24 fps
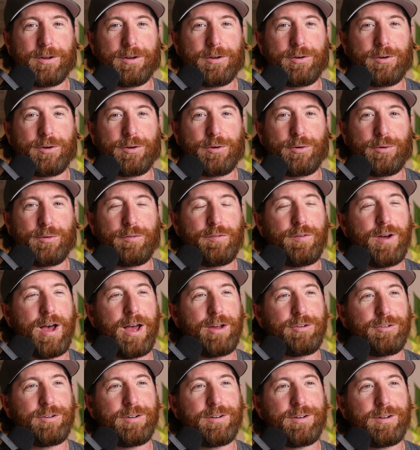good old
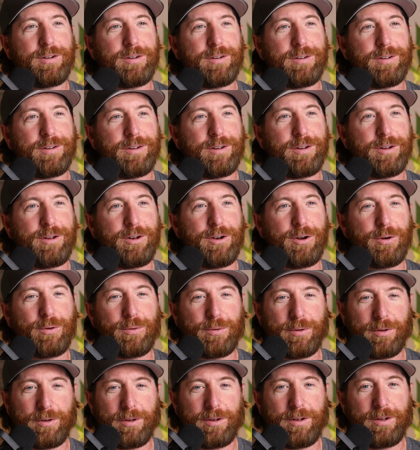fashioned
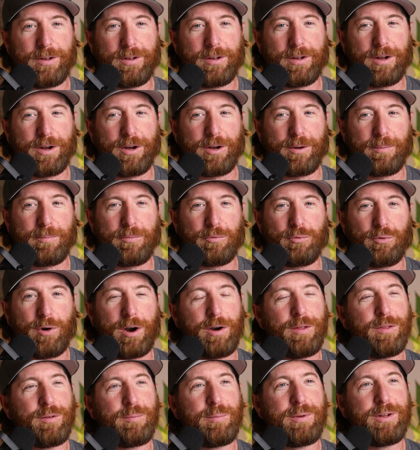
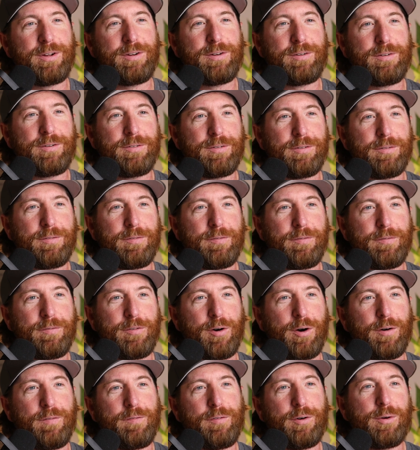run of the mill
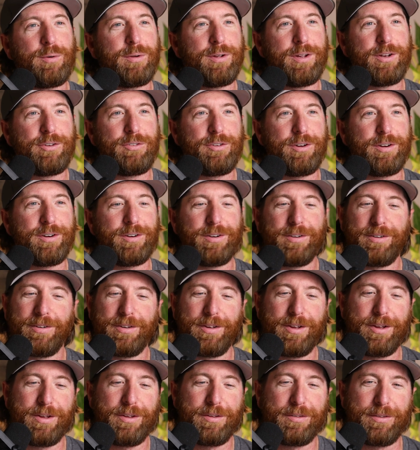fall foliage year.
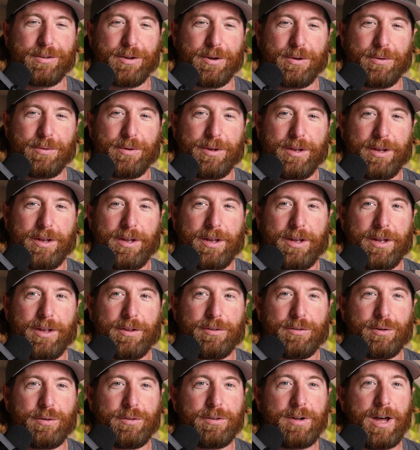So
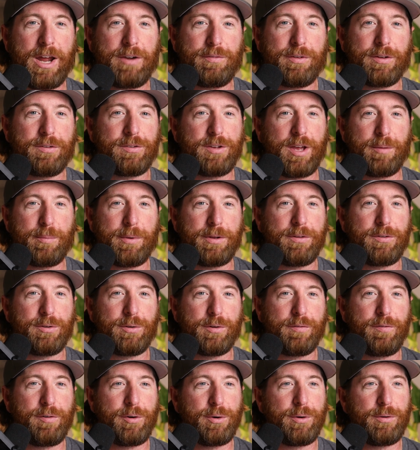there's a lot of excitement to
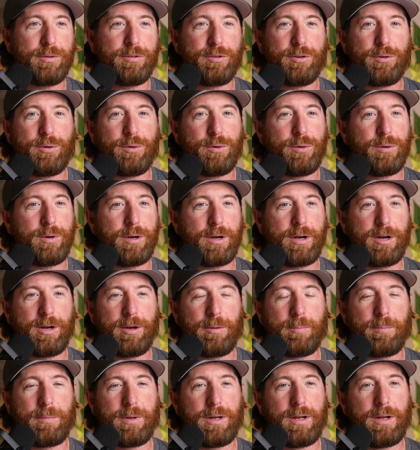look forward to.
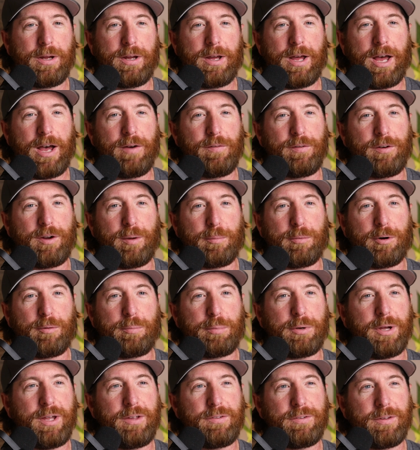Have a number of
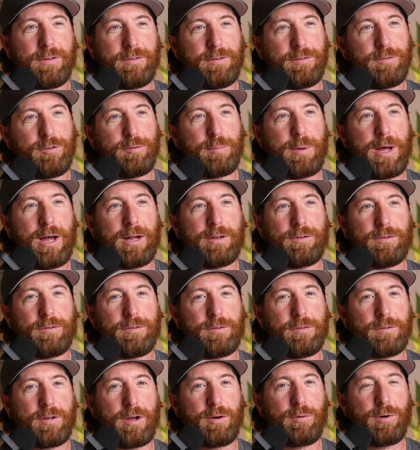places and
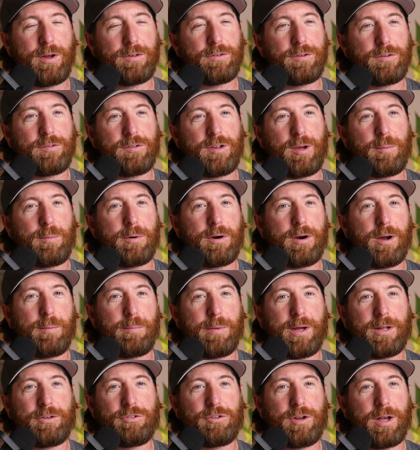spots rest of summer on
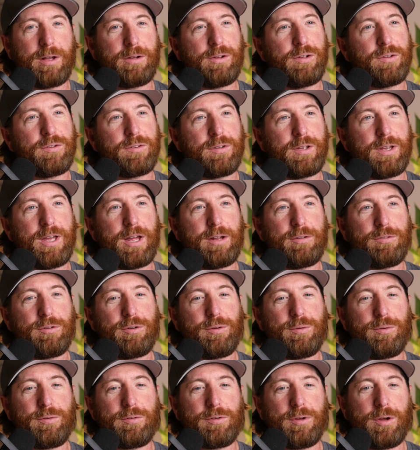my checklist to get
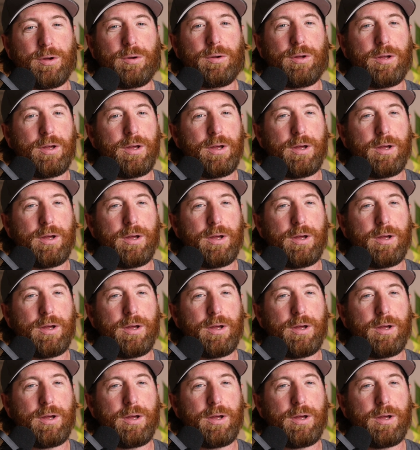to, so